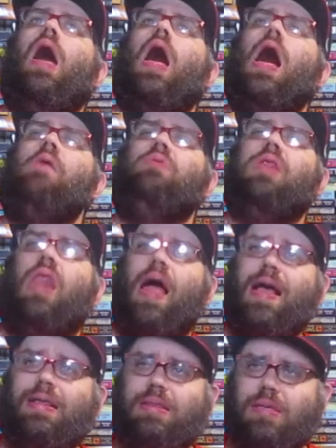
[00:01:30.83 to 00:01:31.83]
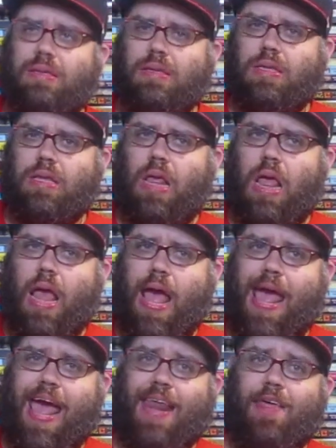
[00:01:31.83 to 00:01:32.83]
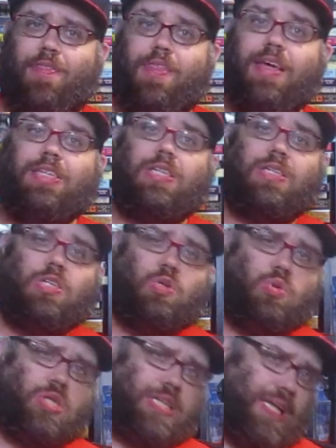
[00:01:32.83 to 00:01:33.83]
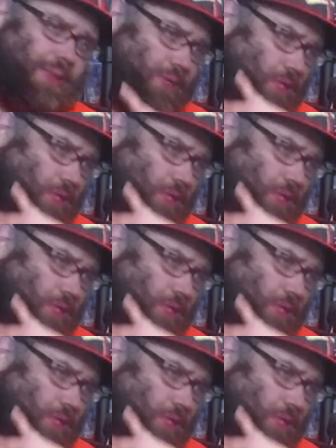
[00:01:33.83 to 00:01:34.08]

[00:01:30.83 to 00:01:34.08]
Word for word: I would like to, and in this you see the